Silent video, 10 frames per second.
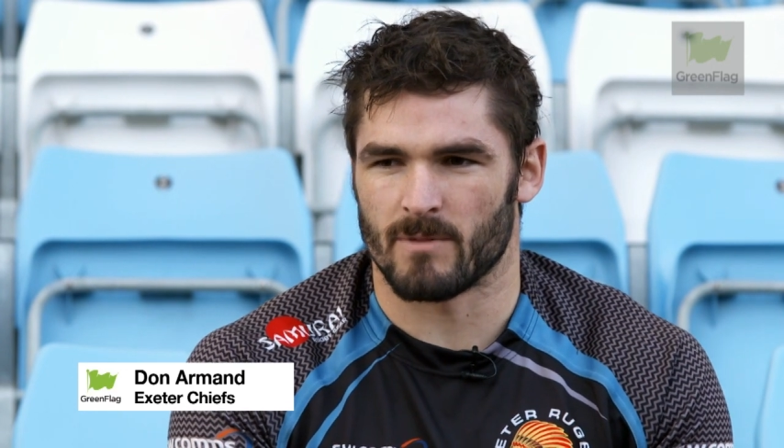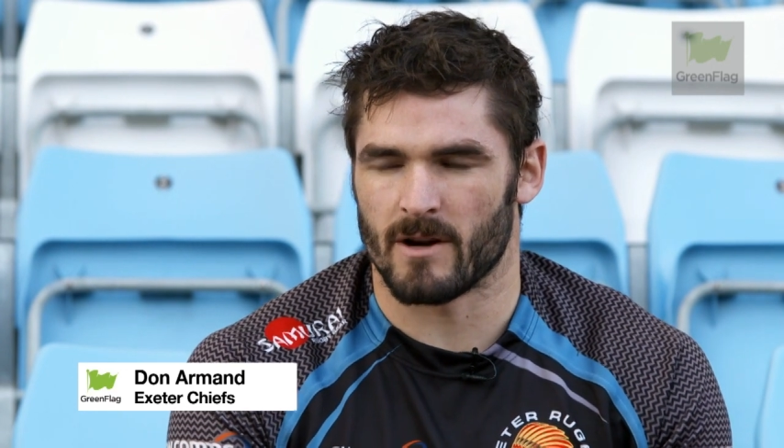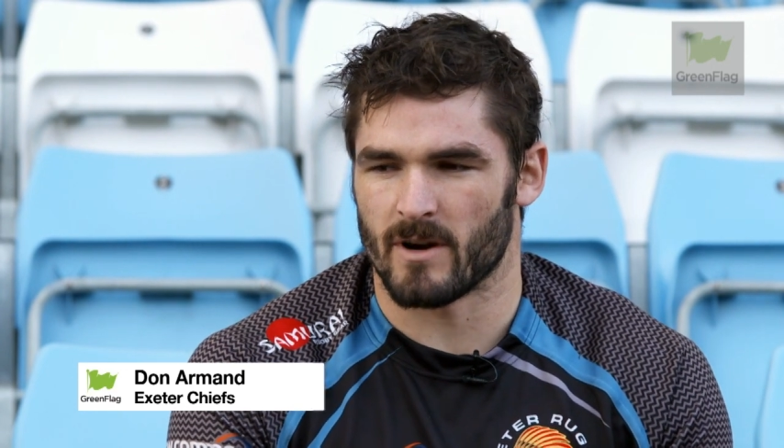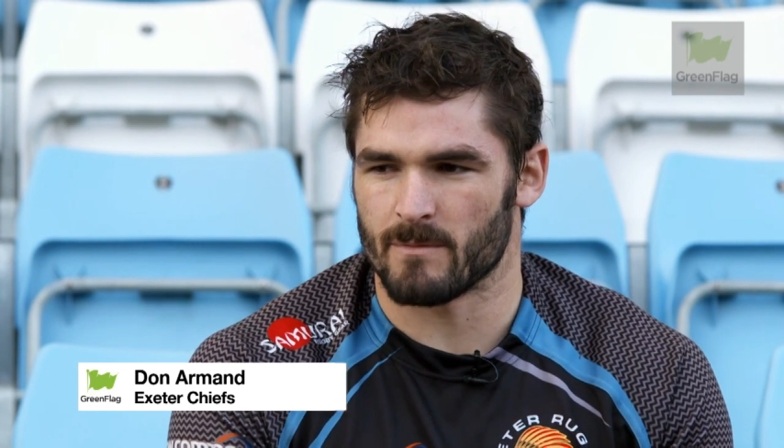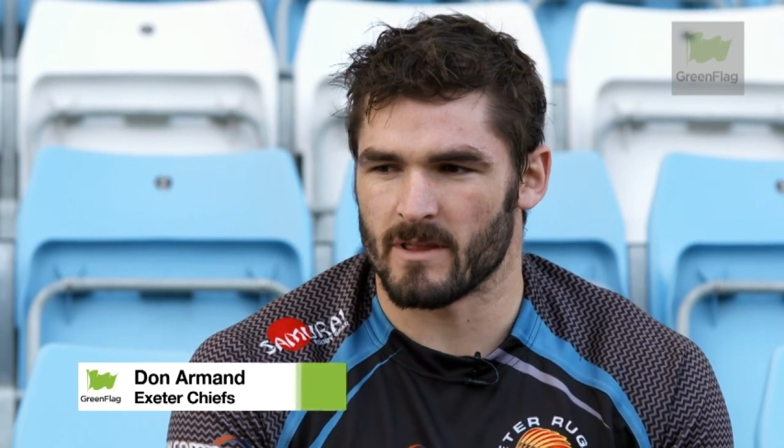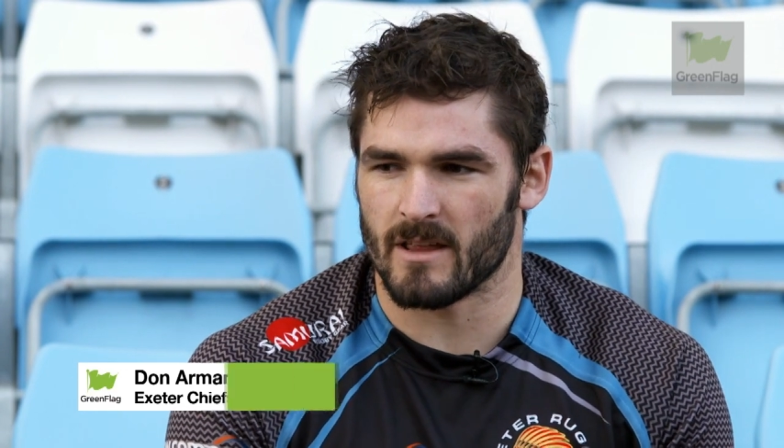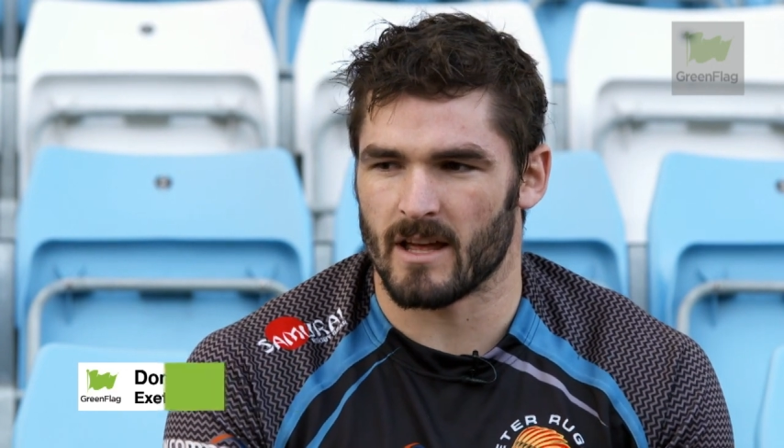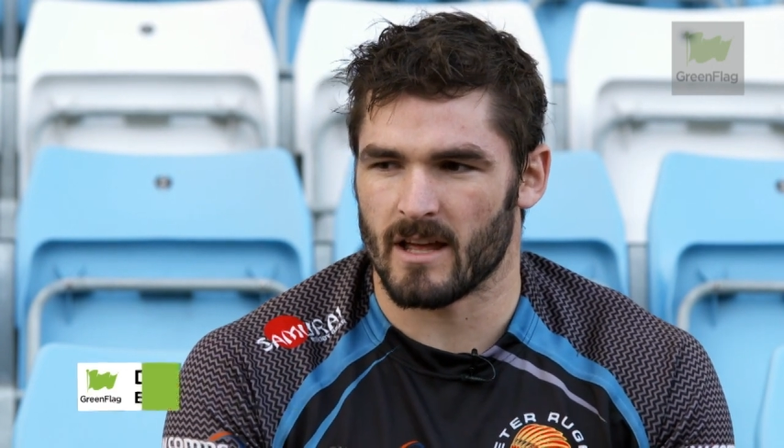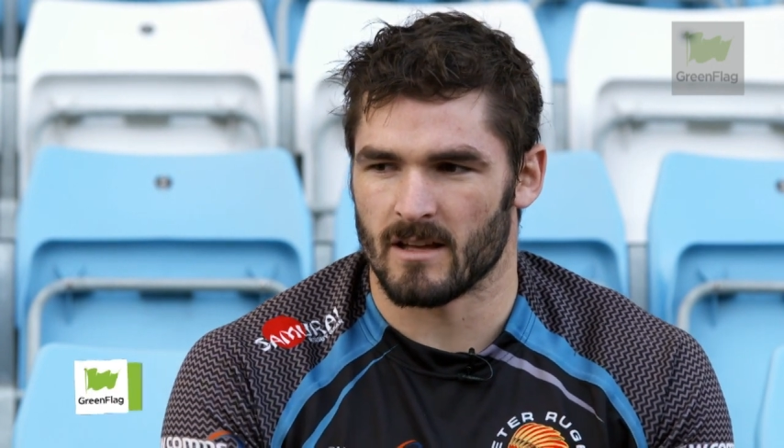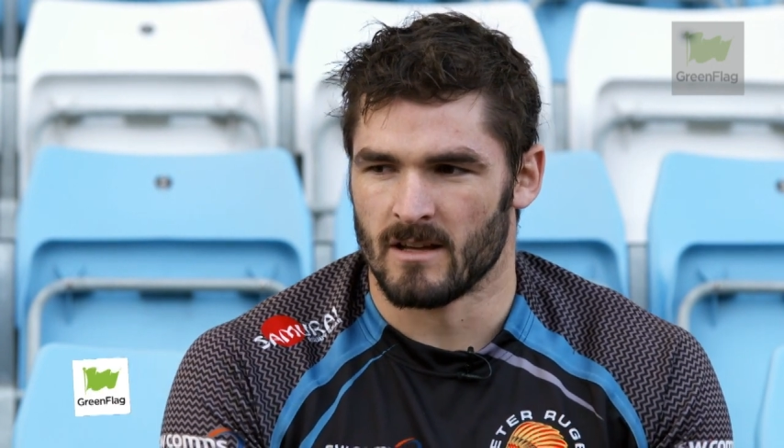played rugby
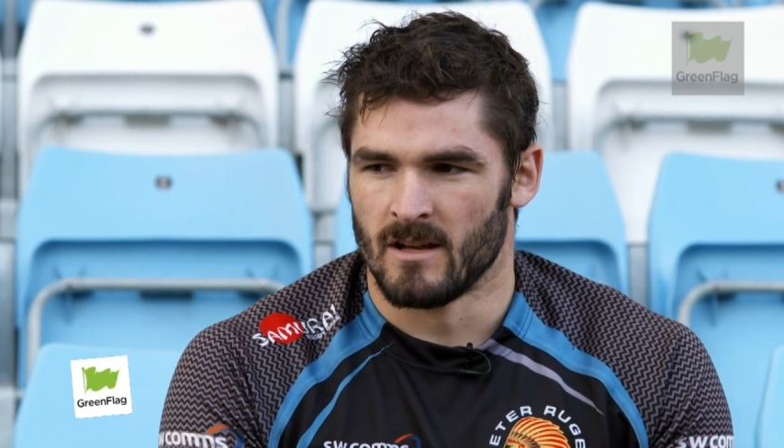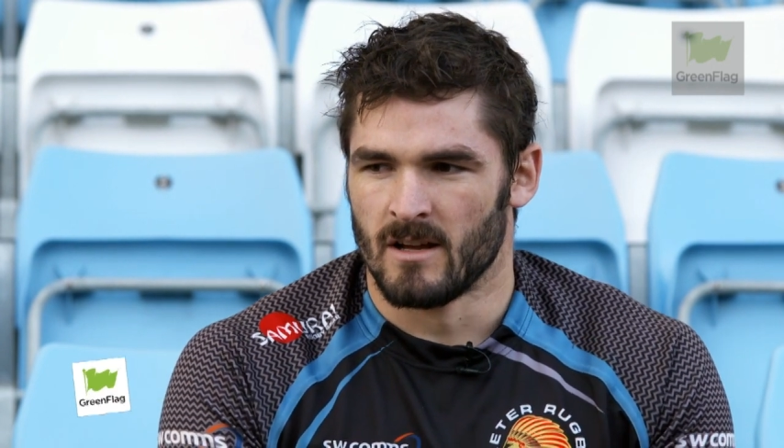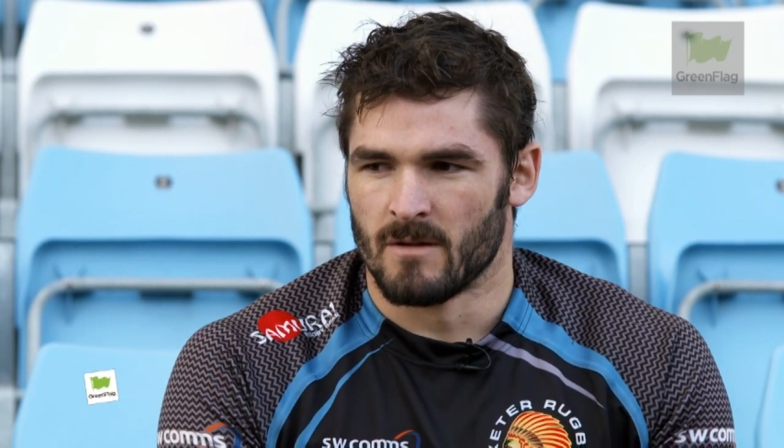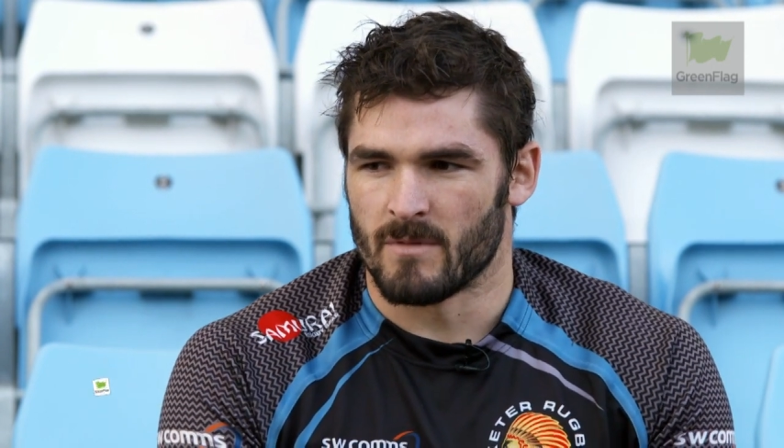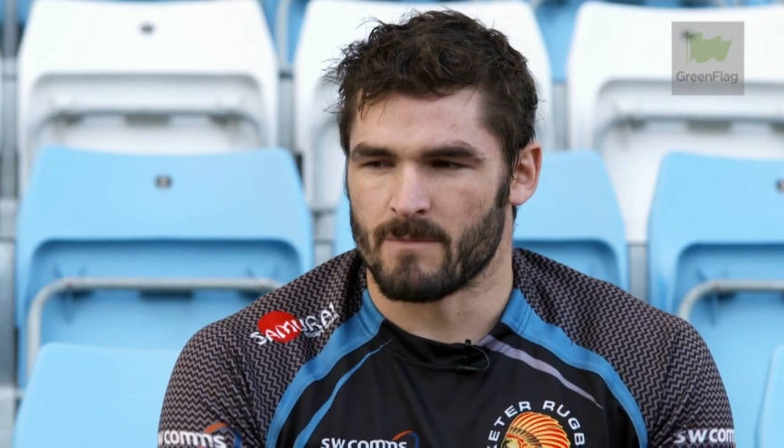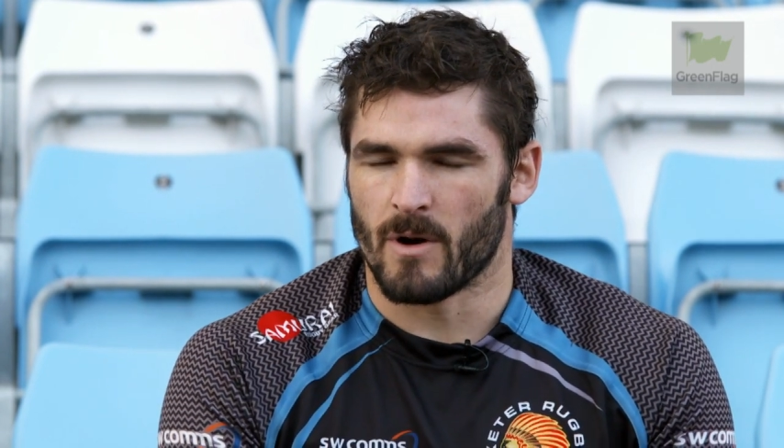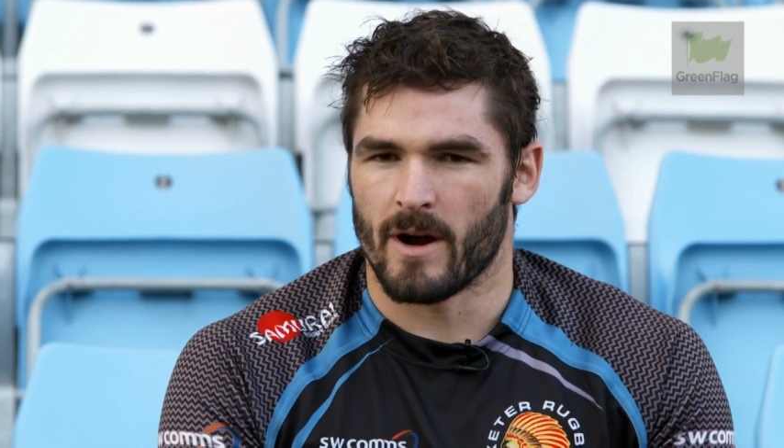there, made my